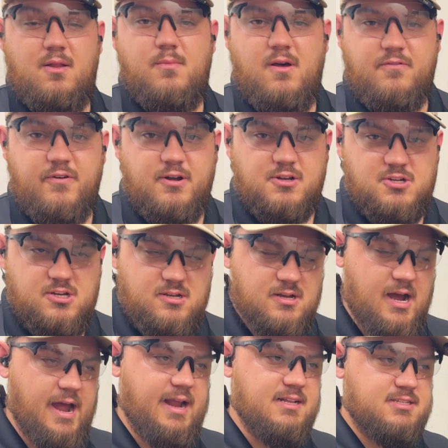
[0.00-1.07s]
a malfunction,
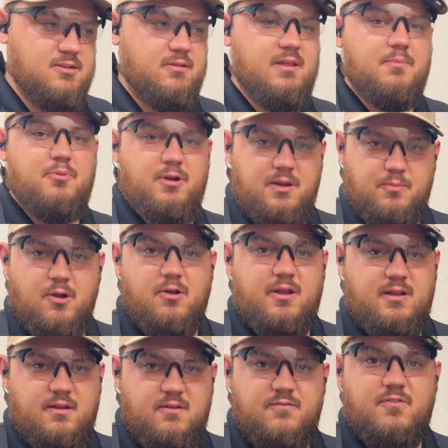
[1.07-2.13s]
I consider that pretty
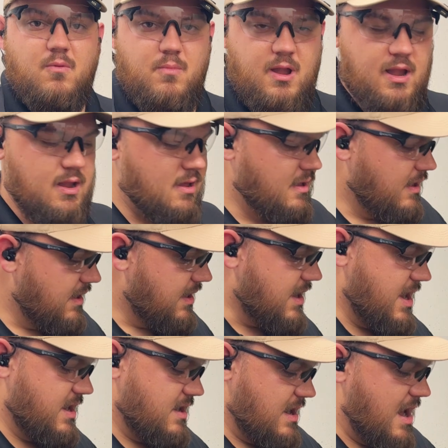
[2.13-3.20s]
broken in for me,
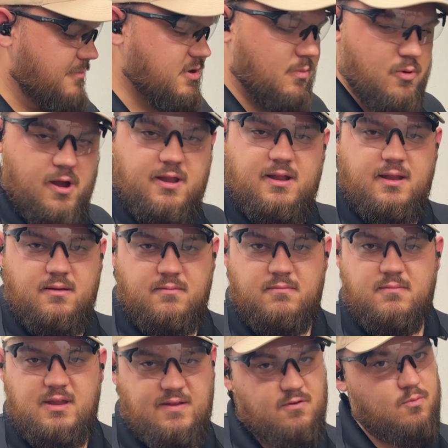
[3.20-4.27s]
and I'm gonna break it in
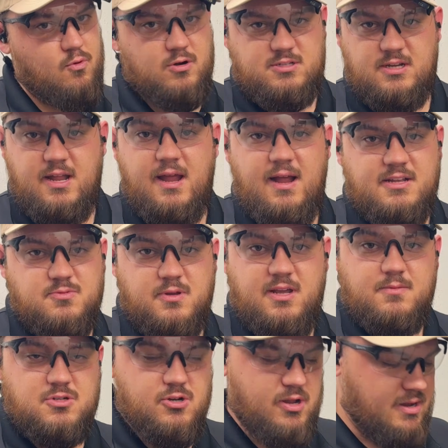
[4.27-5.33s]
even more today as we
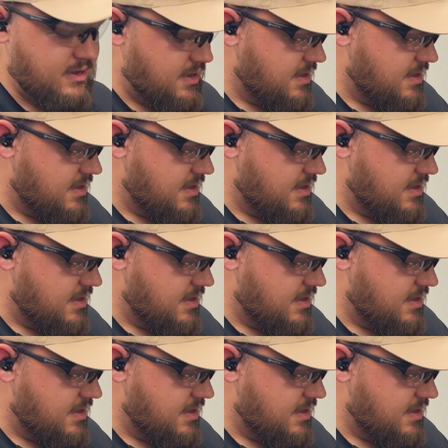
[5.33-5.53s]
keep shooting.